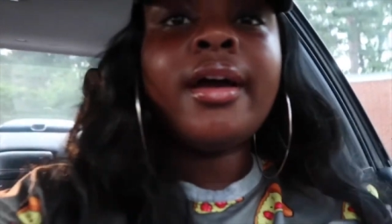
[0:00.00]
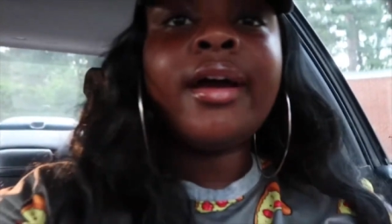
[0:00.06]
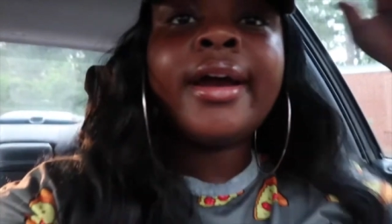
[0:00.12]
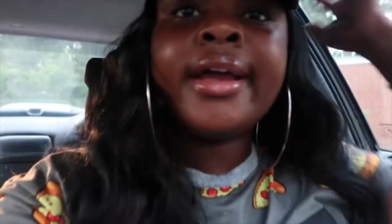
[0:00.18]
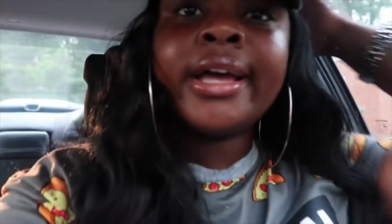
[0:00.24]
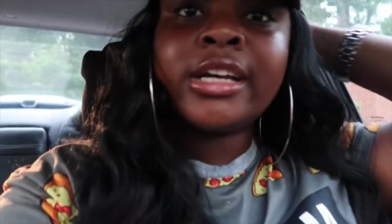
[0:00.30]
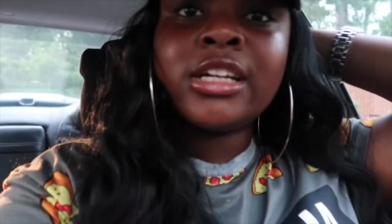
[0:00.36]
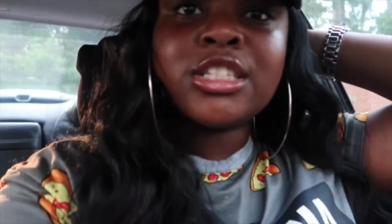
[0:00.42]

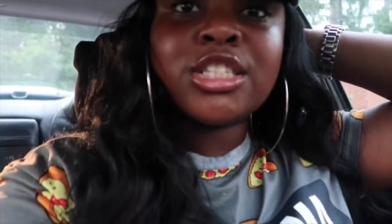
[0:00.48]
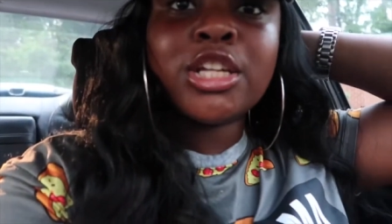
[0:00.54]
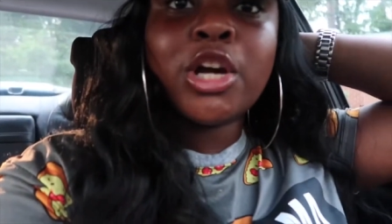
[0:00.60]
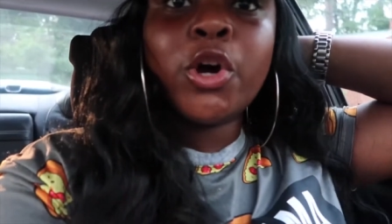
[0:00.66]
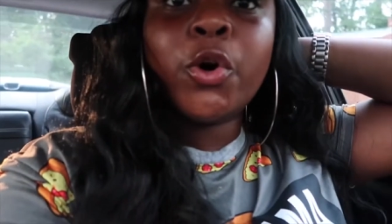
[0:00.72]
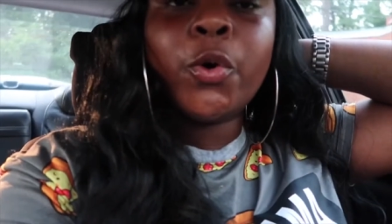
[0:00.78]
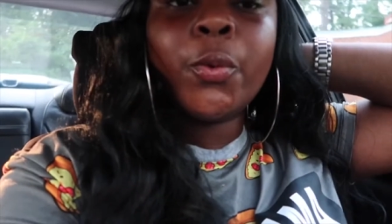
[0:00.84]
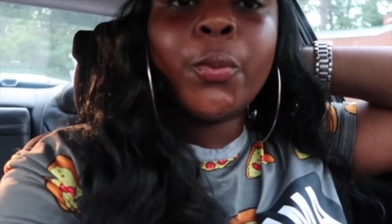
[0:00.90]
right y'all
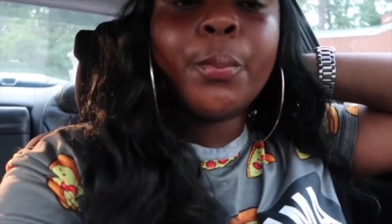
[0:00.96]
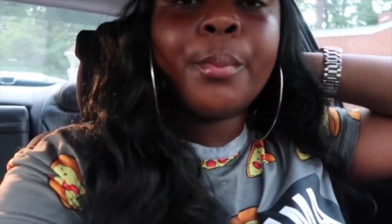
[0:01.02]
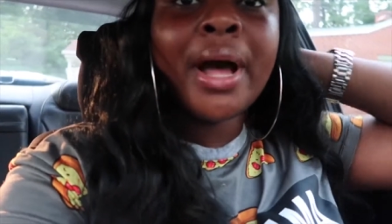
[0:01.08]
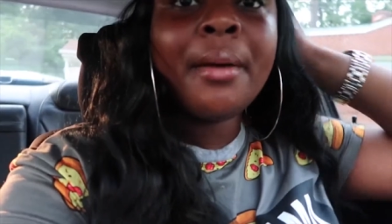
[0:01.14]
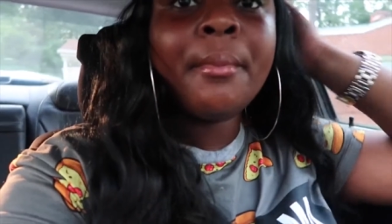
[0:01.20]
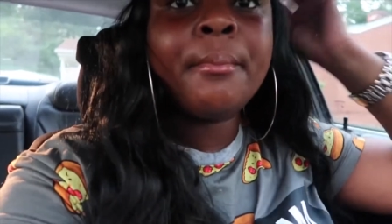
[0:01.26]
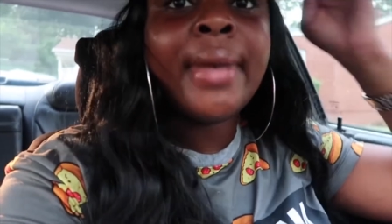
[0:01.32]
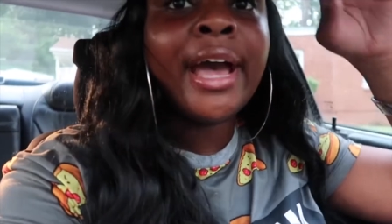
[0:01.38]
so
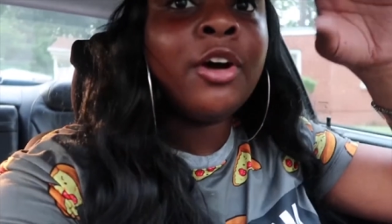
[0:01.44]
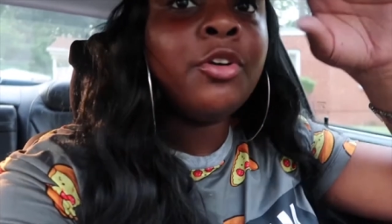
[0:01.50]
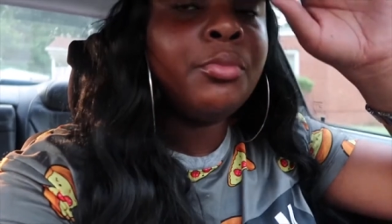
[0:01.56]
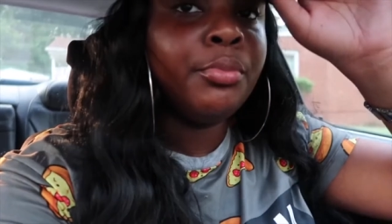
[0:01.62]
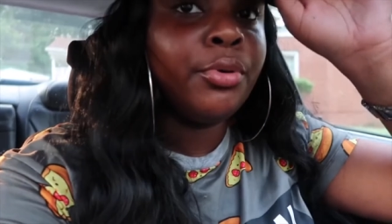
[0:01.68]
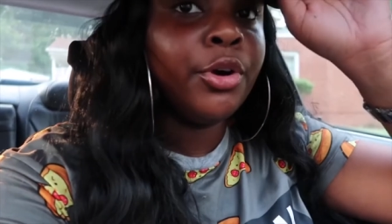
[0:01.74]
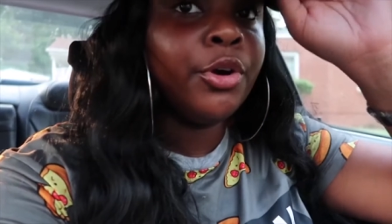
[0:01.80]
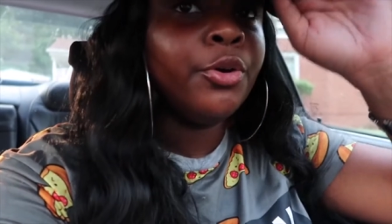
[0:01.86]
my
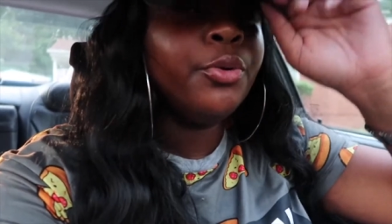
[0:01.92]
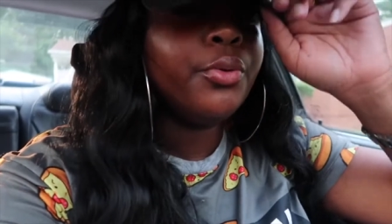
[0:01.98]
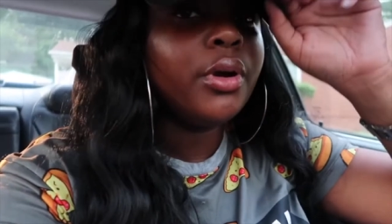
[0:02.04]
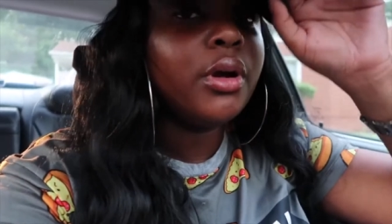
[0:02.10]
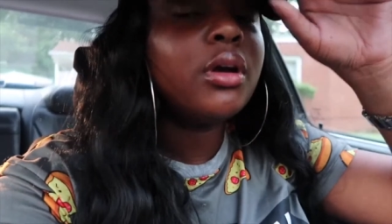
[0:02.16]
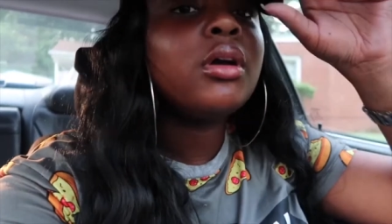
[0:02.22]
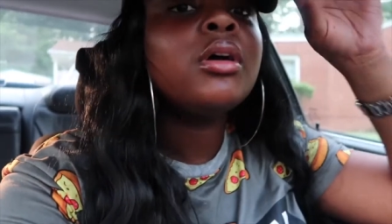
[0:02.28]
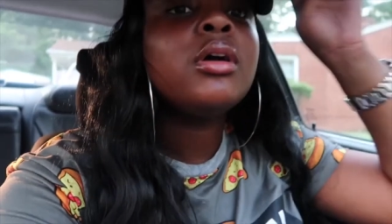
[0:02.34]
mount
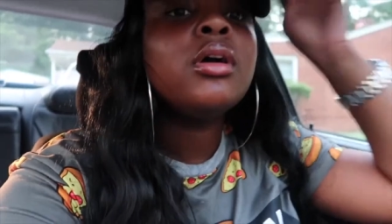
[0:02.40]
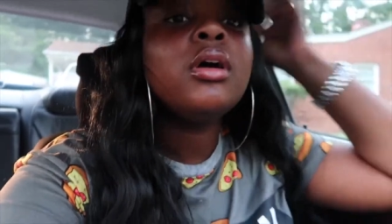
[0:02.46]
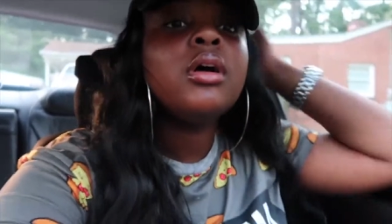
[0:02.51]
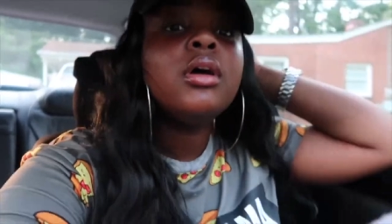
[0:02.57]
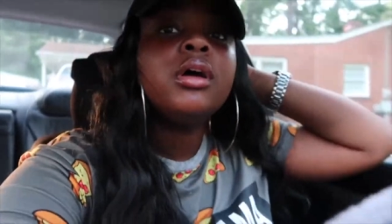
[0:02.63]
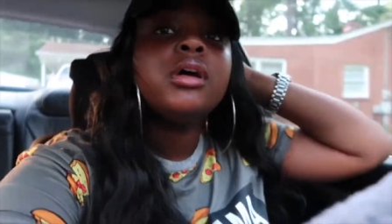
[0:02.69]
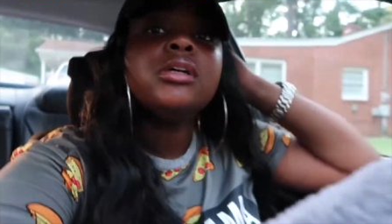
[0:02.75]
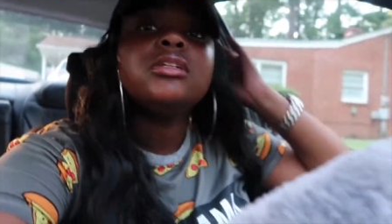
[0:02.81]
broke
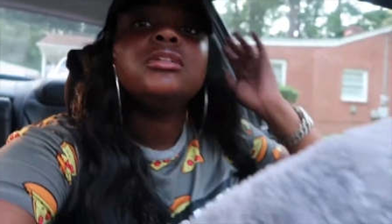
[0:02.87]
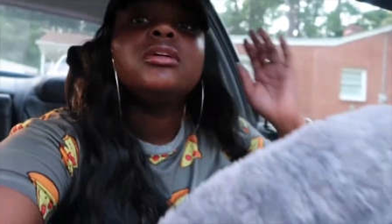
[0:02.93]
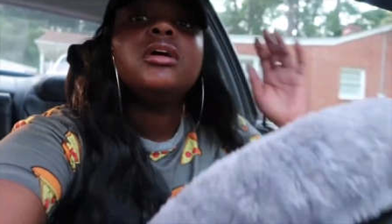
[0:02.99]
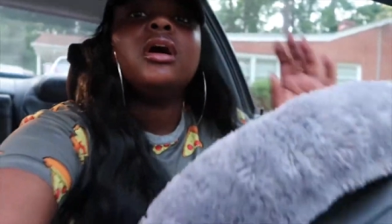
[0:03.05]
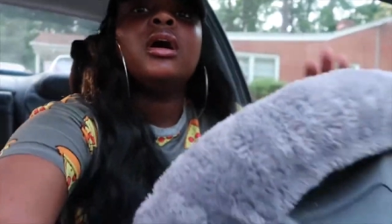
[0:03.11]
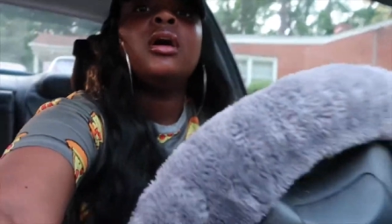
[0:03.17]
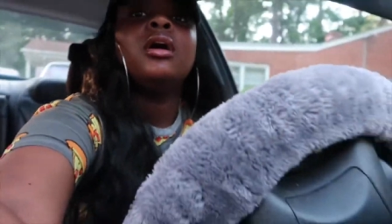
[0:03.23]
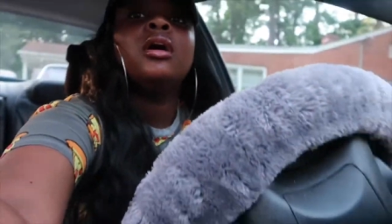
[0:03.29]

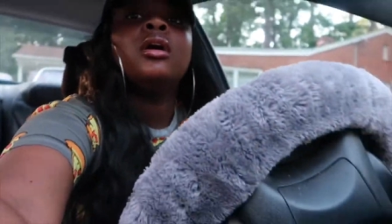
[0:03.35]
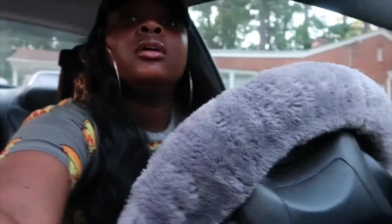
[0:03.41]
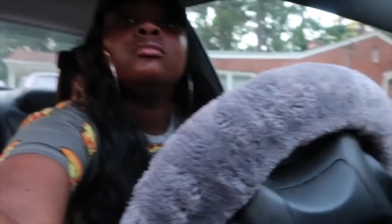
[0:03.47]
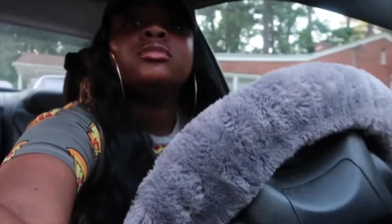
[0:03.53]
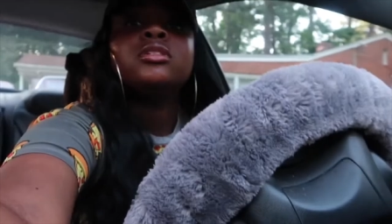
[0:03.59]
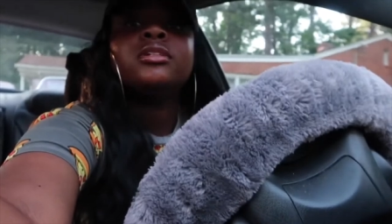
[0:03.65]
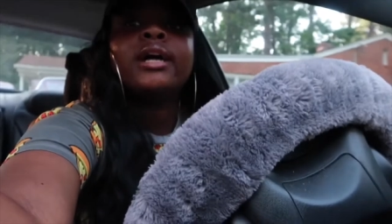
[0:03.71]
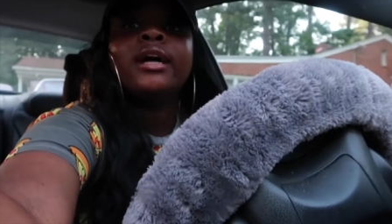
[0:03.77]

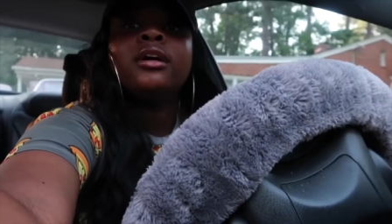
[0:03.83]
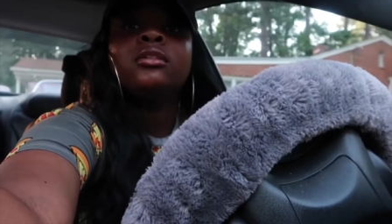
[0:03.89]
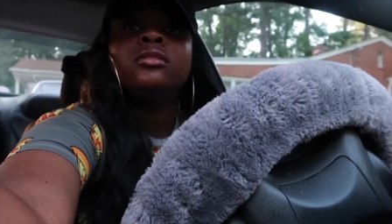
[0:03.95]
um so i